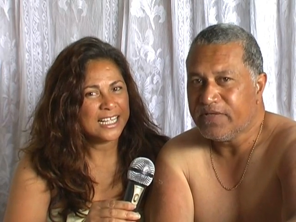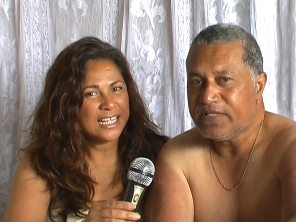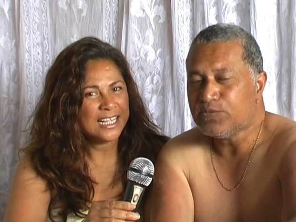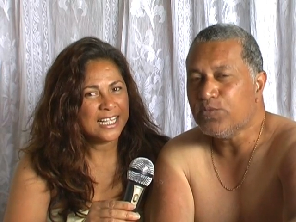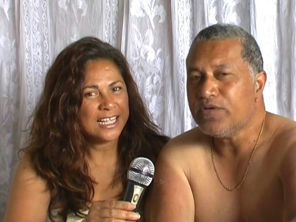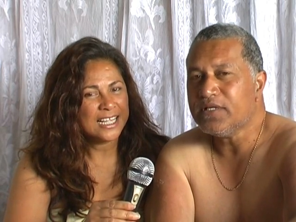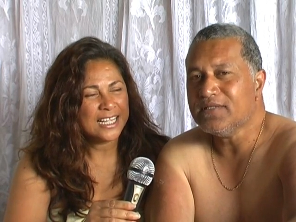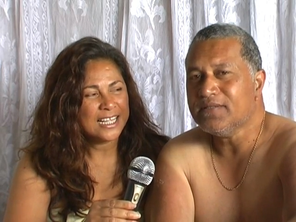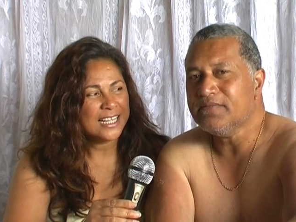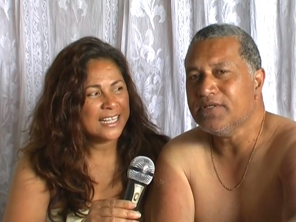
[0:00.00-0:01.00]
Speaker 1: as
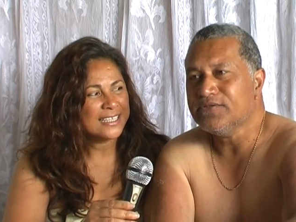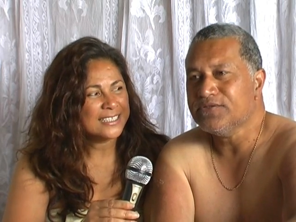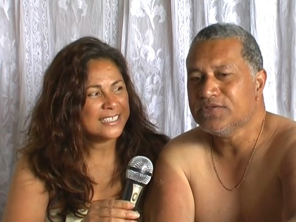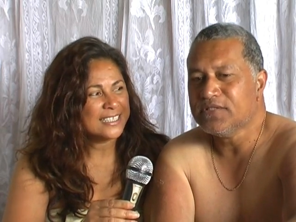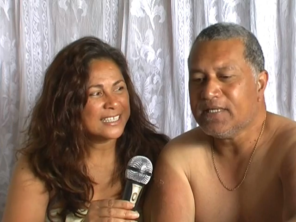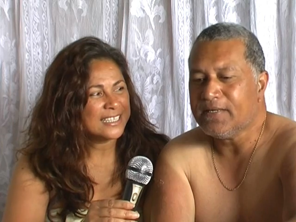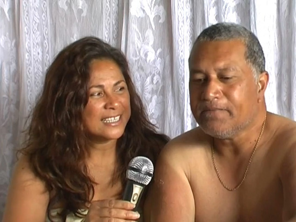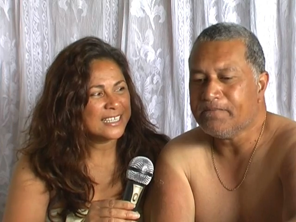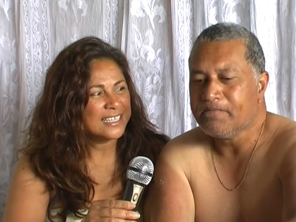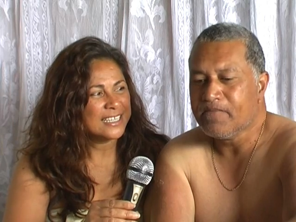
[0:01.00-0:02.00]
one of the most
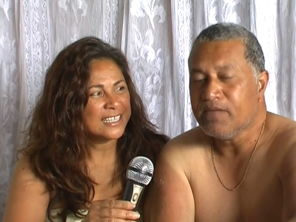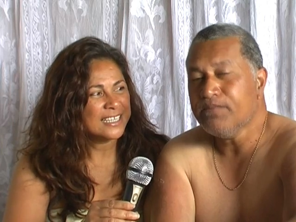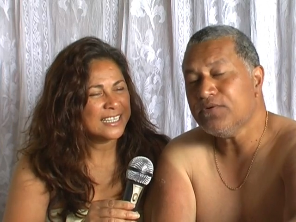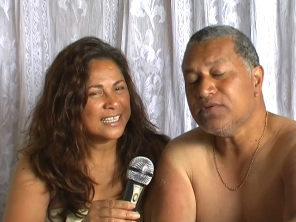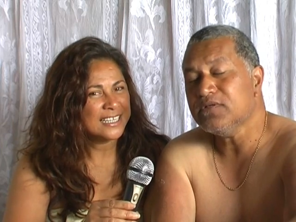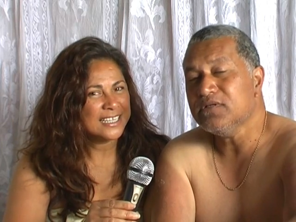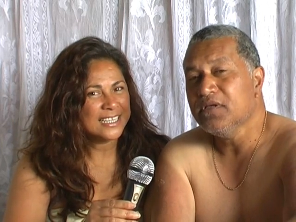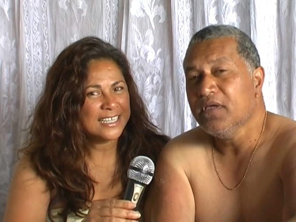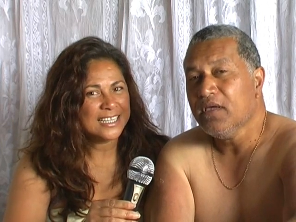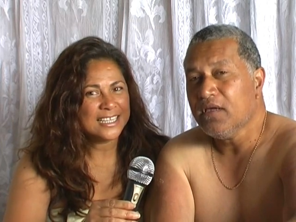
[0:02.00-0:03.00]
um, important
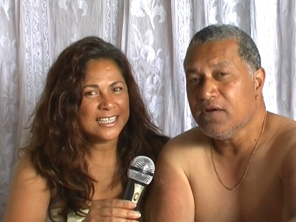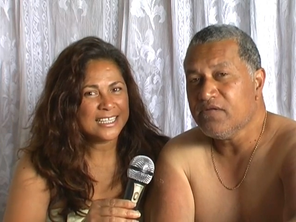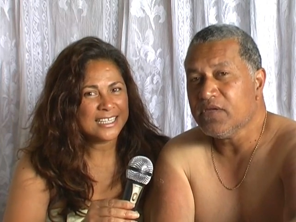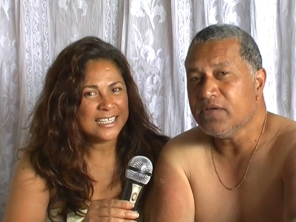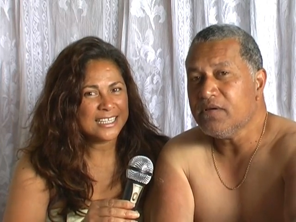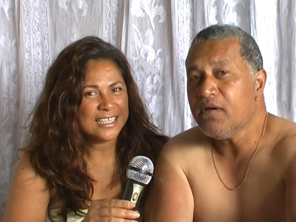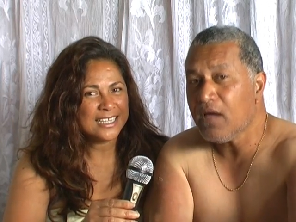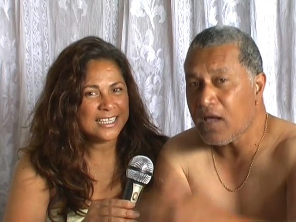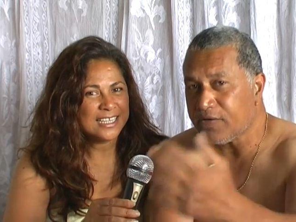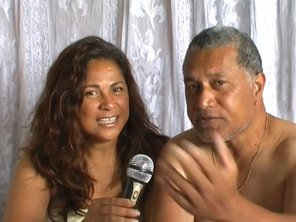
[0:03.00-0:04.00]
area in your
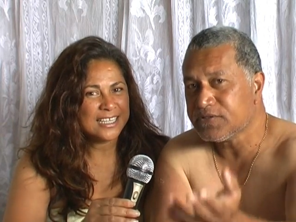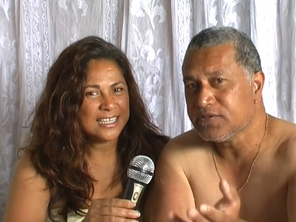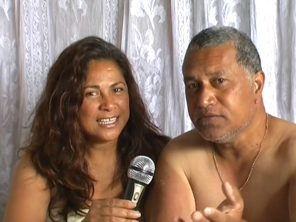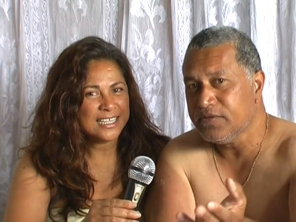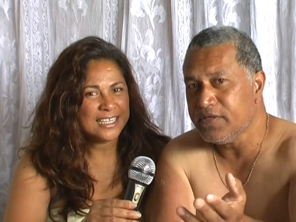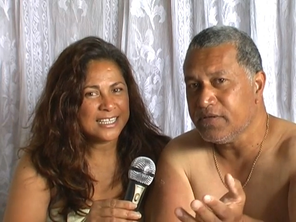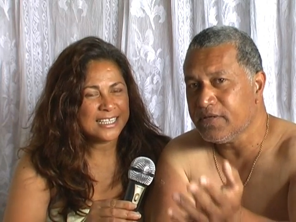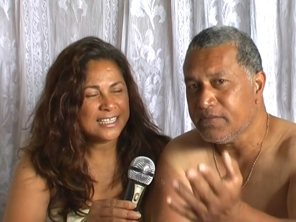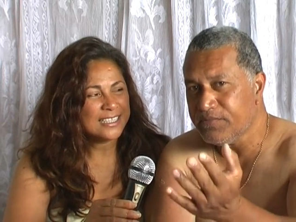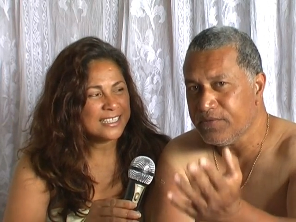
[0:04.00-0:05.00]
house where you
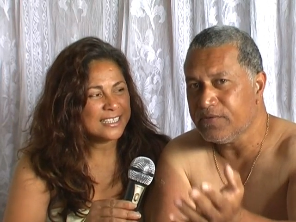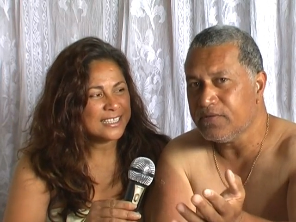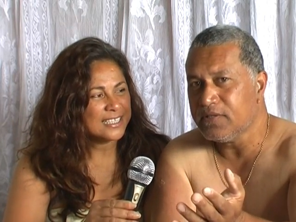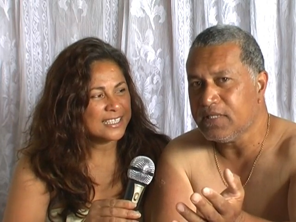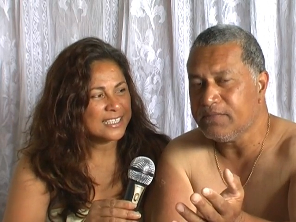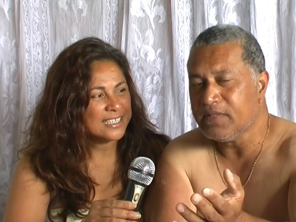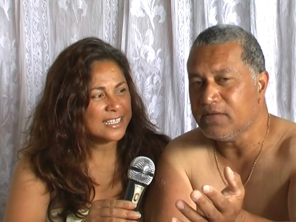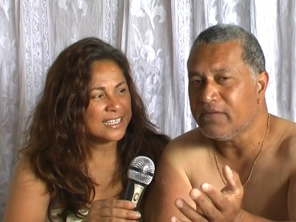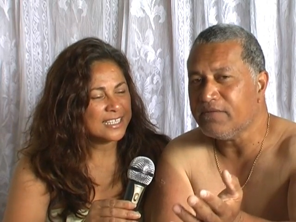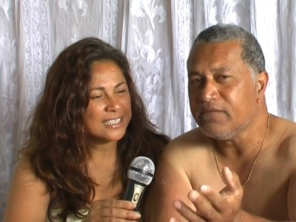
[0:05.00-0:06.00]
can build um,
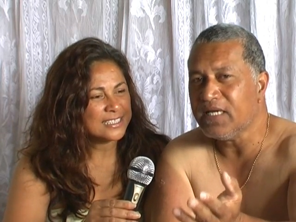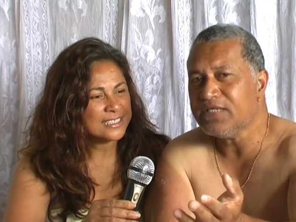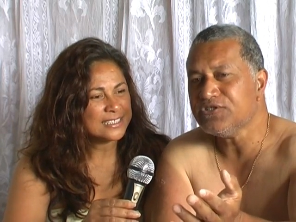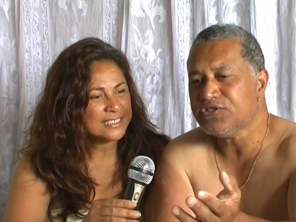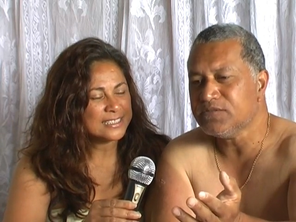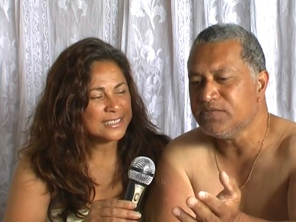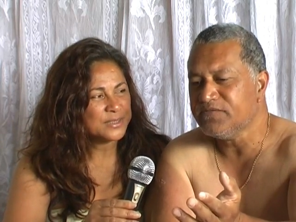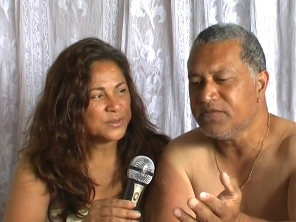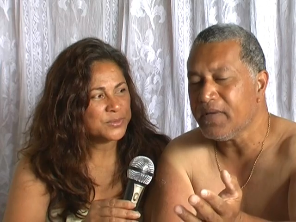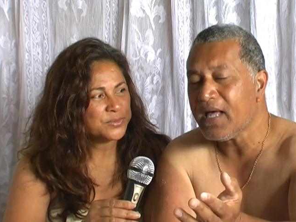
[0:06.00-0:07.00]
a great relationship
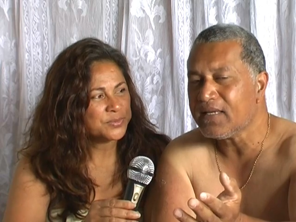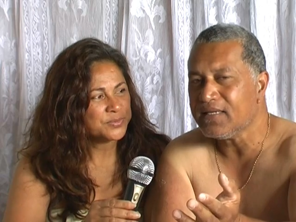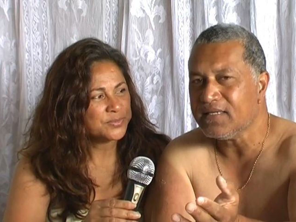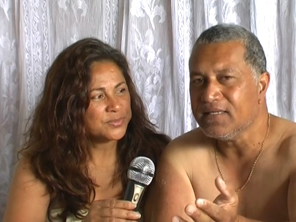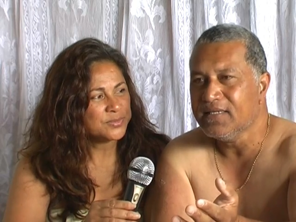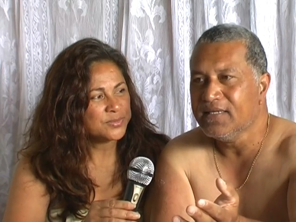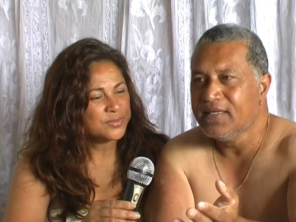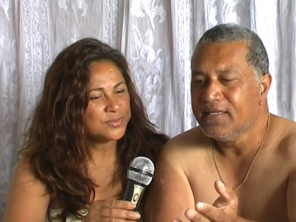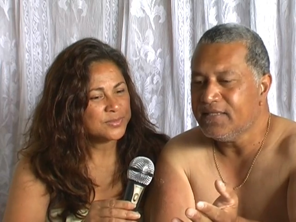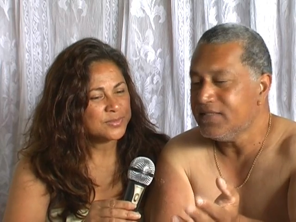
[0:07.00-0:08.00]
with your partner.
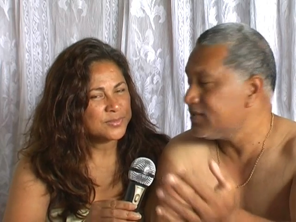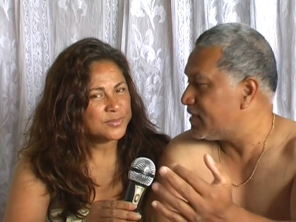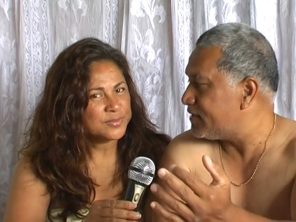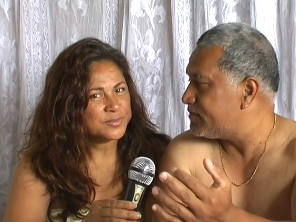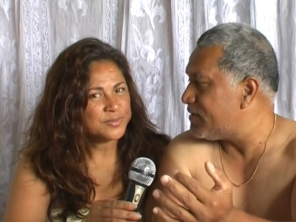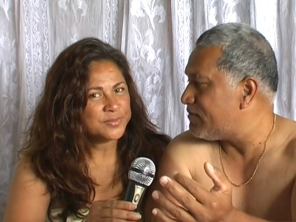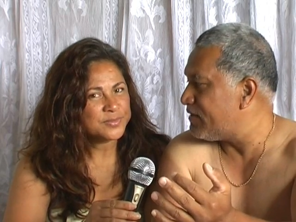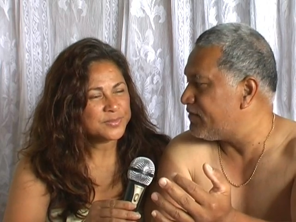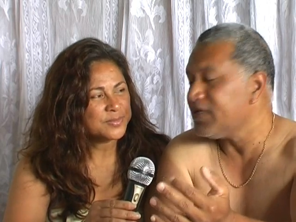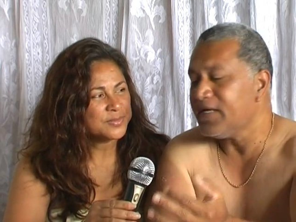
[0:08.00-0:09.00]
In this case, my
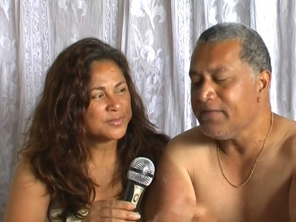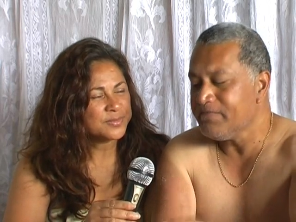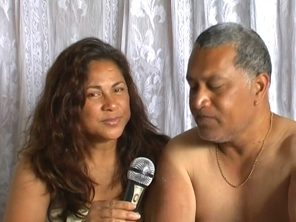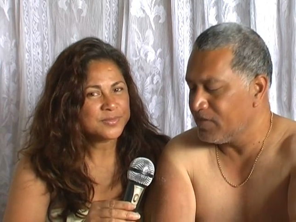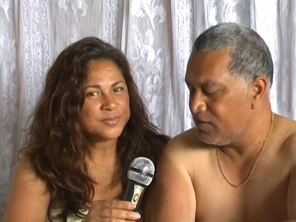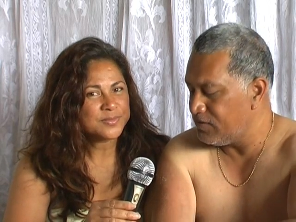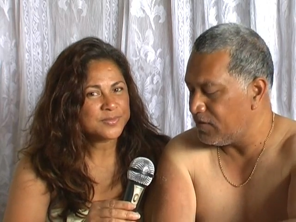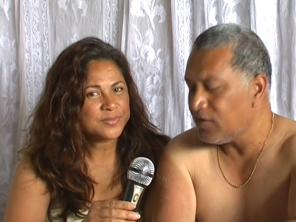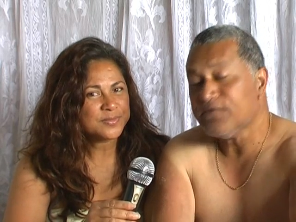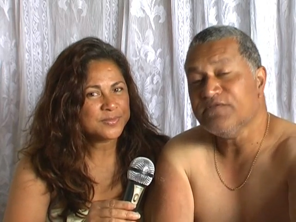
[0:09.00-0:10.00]
wife and I do
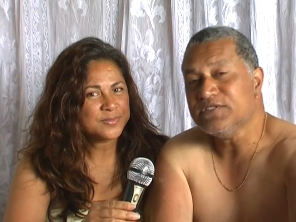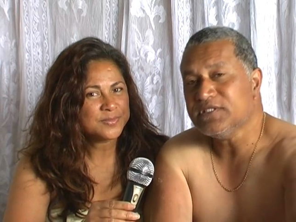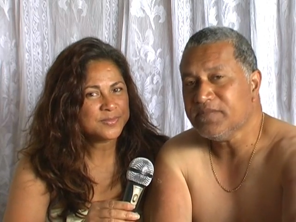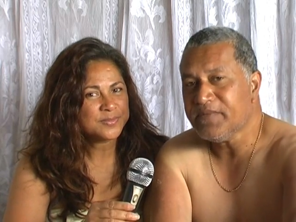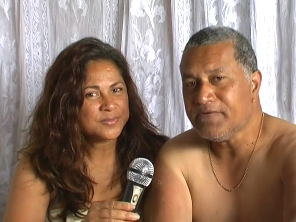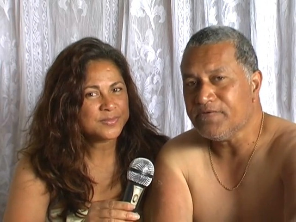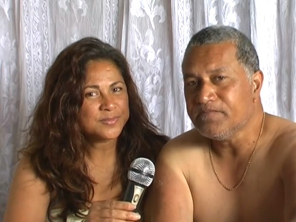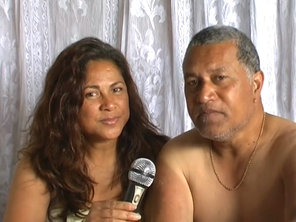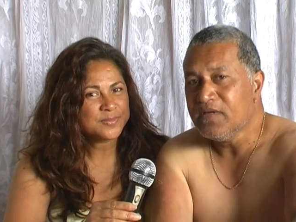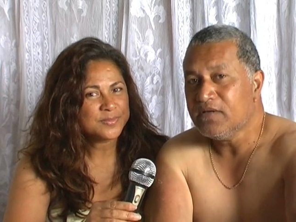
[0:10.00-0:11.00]
a lot of things in the
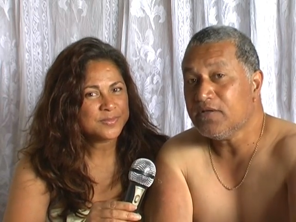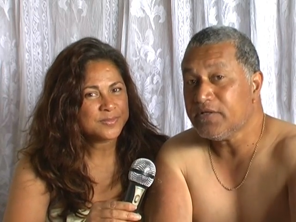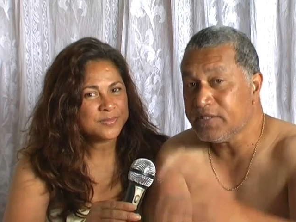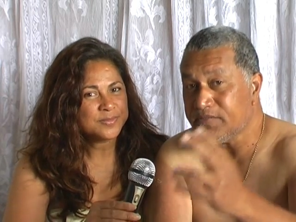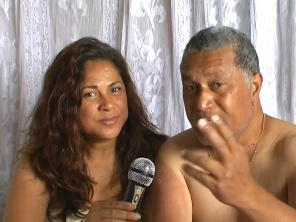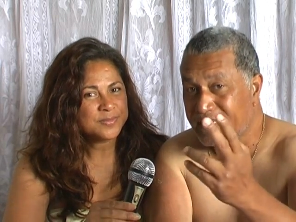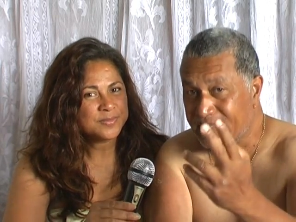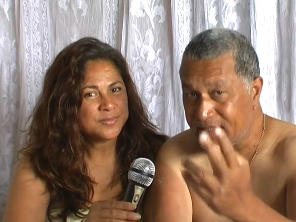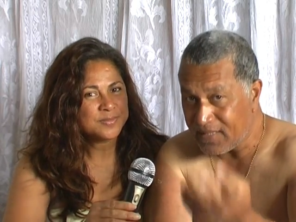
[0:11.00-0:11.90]
bedroom, not only making